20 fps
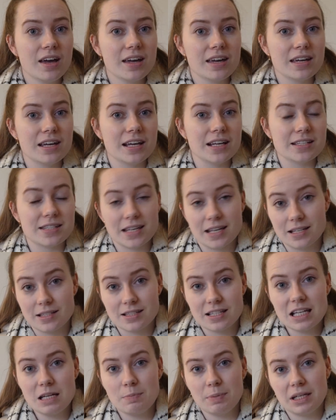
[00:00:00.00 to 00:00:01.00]
is in
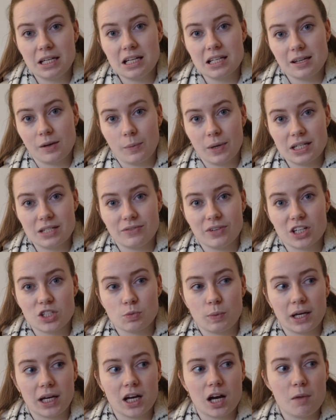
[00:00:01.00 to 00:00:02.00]
sleep and he's like waiting for her to
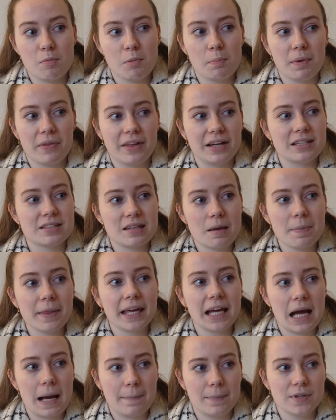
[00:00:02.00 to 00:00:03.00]
wake up, but then something
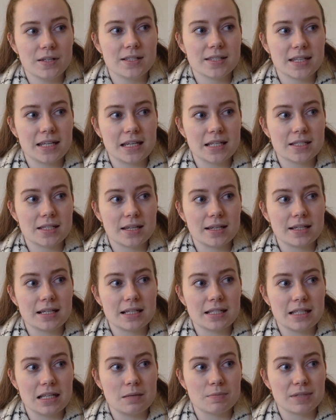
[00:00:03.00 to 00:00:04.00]
happens and it suddenly
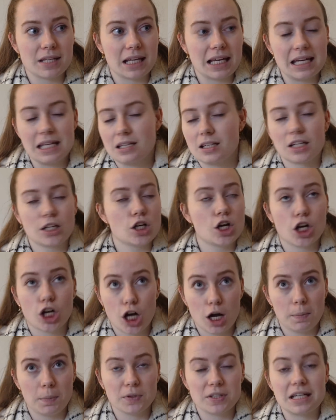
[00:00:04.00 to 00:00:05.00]
seems like in like a
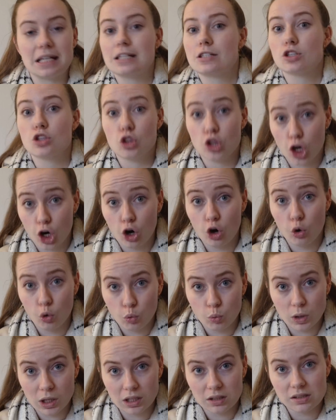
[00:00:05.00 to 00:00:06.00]
couple days the whole
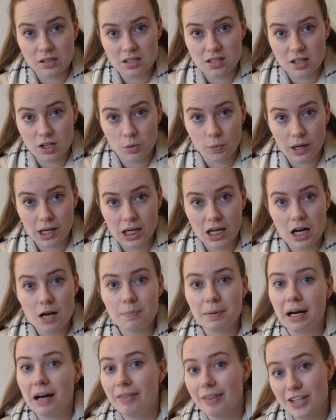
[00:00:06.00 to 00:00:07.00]
world is going to wake
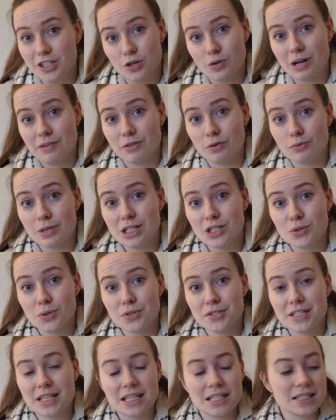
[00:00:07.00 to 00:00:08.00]
up and they don't have the
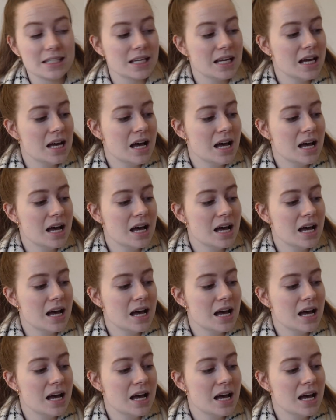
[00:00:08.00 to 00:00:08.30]
resources.